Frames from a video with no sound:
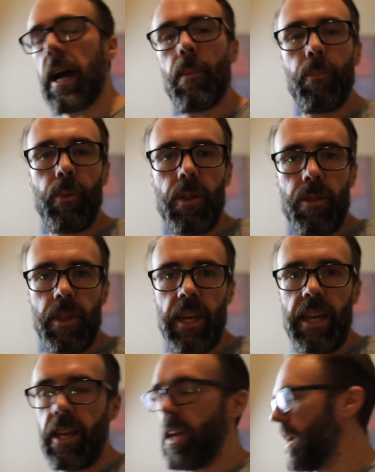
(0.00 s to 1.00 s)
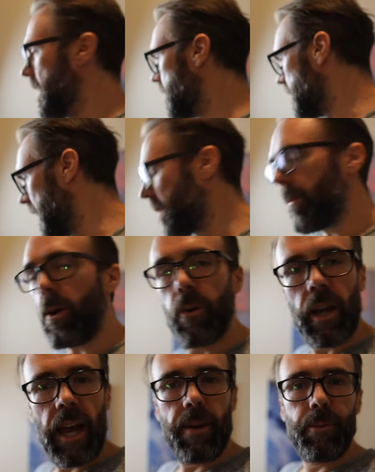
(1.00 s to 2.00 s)
up with the Thunderbolt
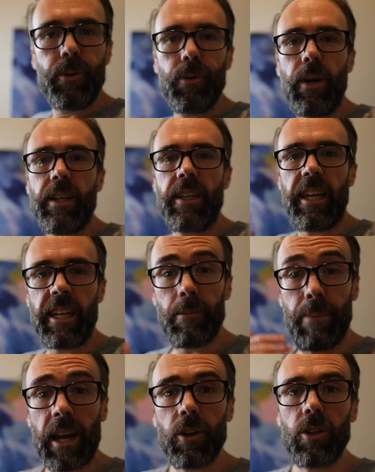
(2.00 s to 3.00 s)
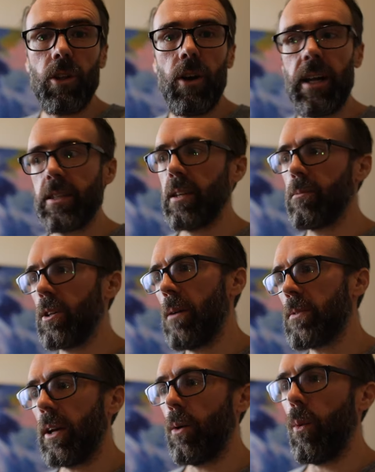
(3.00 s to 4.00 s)
cable and getting it back online.
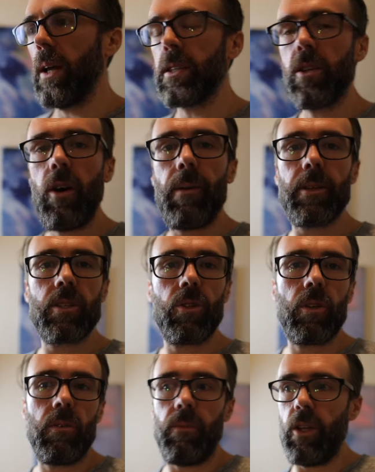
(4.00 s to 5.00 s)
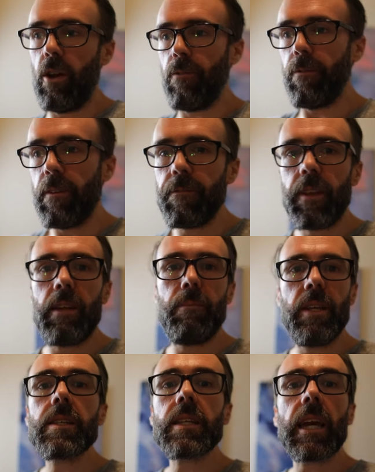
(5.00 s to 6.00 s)
Sometimes like one time it took, you know, 15
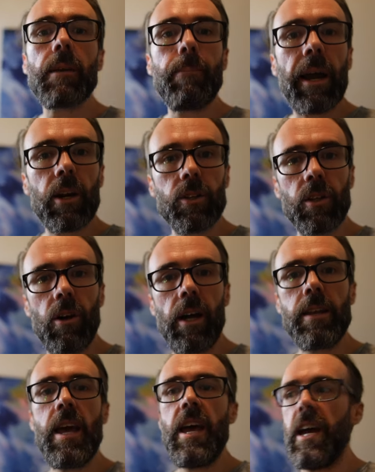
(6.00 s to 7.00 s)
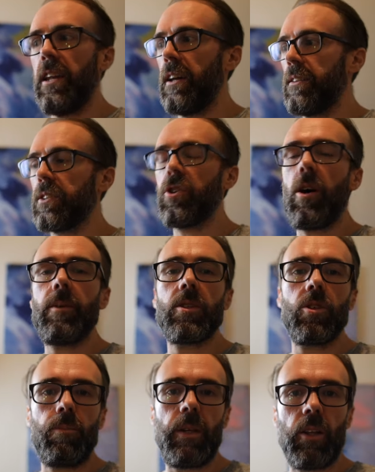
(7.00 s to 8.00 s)
minutes to get it back online. Another time it
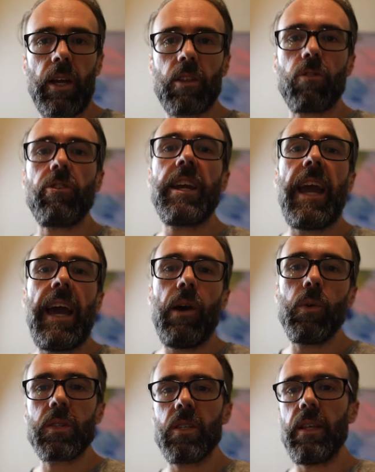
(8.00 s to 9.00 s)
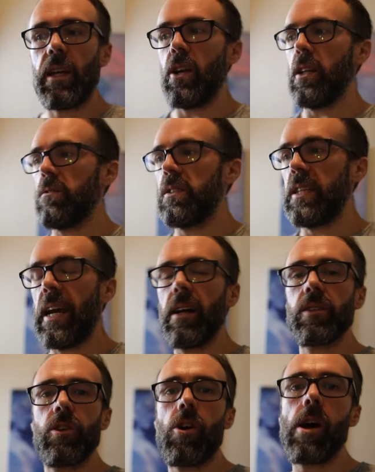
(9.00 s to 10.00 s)
took me like 3 hours. So that kind of
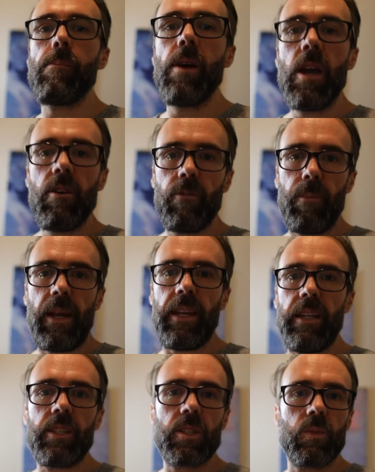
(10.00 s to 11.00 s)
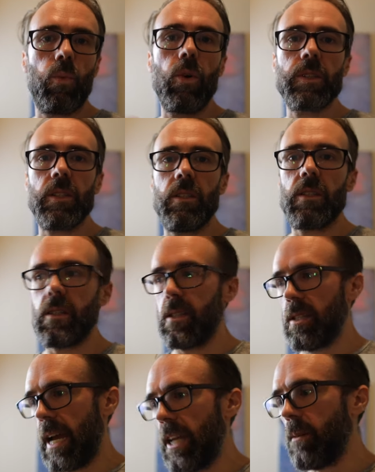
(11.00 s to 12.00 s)
downtime from editing just wasn't
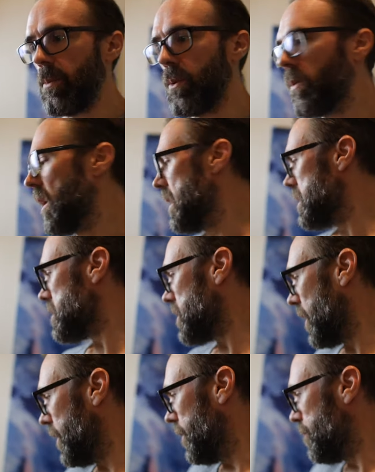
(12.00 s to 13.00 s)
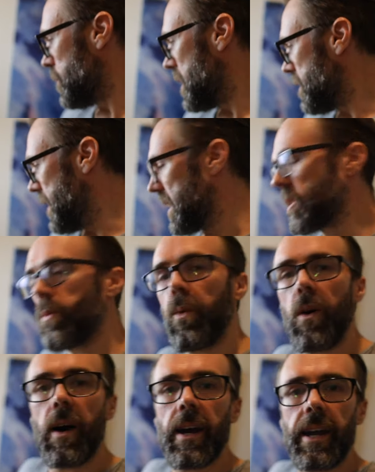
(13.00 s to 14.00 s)
sustainable. So that's
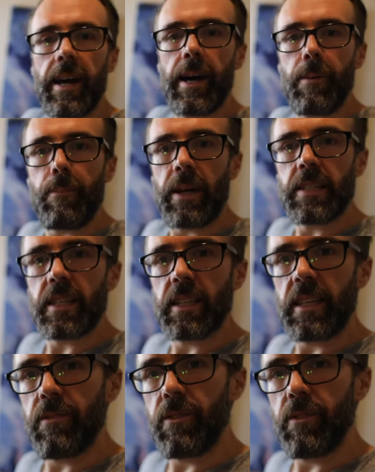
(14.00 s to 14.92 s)
why basically,